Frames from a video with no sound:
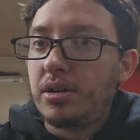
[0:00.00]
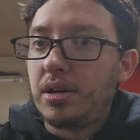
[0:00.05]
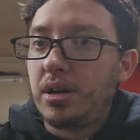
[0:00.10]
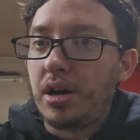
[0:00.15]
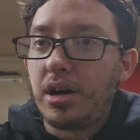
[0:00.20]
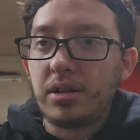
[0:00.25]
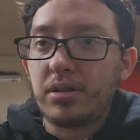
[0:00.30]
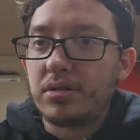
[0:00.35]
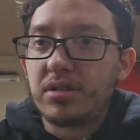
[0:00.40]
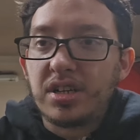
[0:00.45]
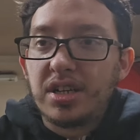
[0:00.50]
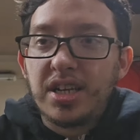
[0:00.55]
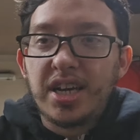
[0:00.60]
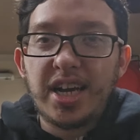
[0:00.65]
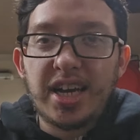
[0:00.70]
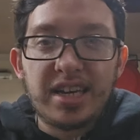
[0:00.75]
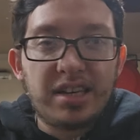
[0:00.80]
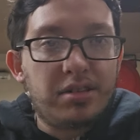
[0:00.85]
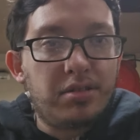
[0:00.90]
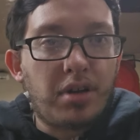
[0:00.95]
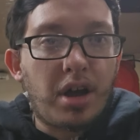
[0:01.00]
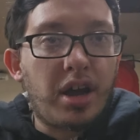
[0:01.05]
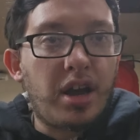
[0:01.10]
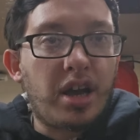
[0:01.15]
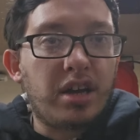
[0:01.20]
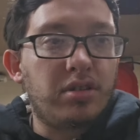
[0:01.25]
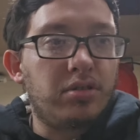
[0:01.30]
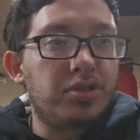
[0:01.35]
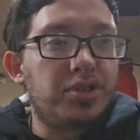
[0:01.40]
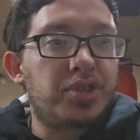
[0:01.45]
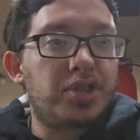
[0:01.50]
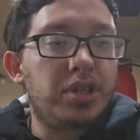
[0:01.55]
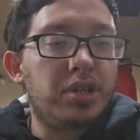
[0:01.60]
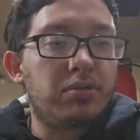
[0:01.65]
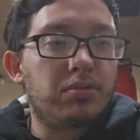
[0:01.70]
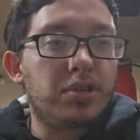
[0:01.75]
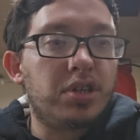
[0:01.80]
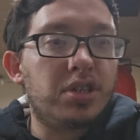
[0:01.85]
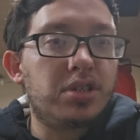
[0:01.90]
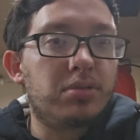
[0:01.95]
Other than that, I don't see a
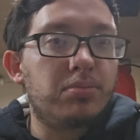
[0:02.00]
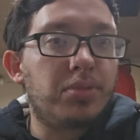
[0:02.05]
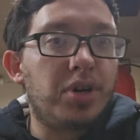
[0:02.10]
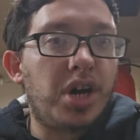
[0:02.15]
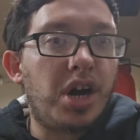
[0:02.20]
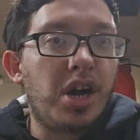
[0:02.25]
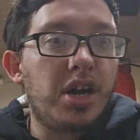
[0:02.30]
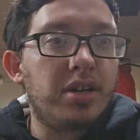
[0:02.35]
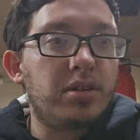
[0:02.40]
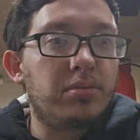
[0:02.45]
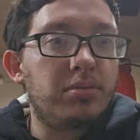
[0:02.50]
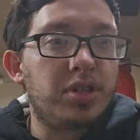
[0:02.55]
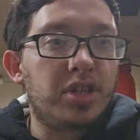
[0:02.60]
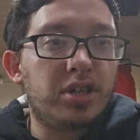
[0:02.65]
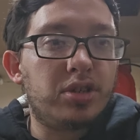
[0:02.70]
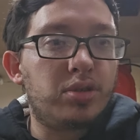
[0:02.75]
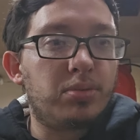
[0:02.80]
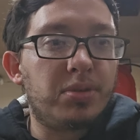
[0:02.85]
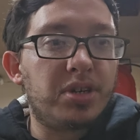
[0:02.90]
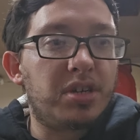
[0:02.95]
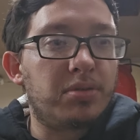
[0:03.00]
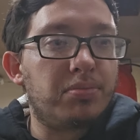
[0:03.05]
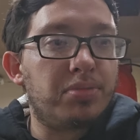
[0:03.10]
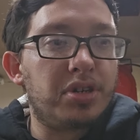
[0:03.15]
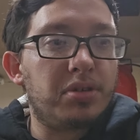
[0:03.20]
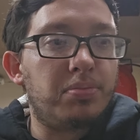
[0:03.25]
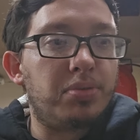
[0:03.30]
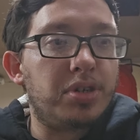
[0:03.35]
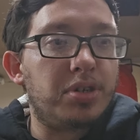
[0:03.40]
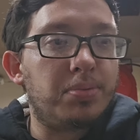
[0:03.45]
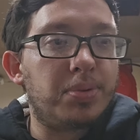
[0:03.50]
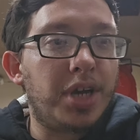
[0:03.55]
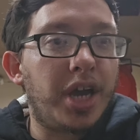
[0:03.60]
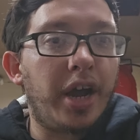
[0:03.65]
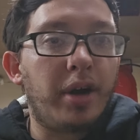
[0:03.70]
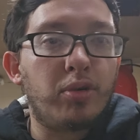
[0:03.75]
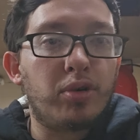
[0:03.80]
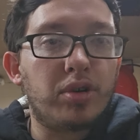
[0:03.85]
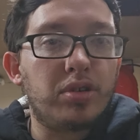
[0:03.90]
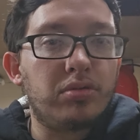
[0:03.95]
reason behind them unless you're making big
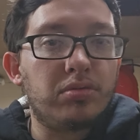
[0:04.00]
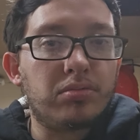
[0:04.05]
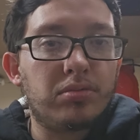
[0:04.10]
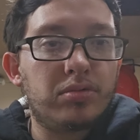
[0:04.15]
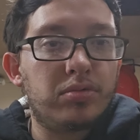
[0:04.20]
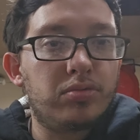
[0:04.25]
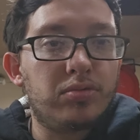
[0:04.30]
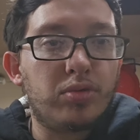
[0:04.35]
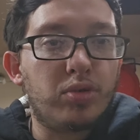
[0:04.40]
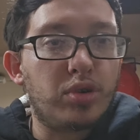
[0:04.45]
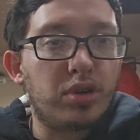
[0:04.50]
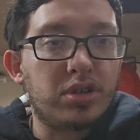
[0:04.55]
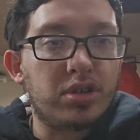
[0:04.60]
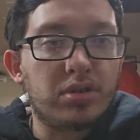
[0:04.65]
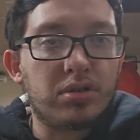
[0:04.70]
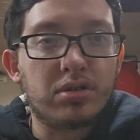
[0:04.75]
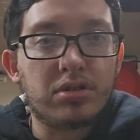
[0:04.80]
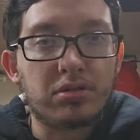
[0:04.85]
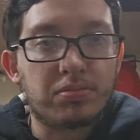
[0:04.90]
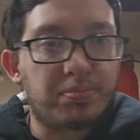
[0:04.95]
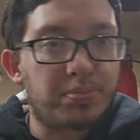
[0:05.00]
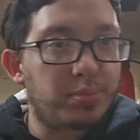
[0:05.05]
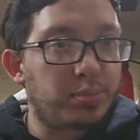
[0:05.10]
power, or you're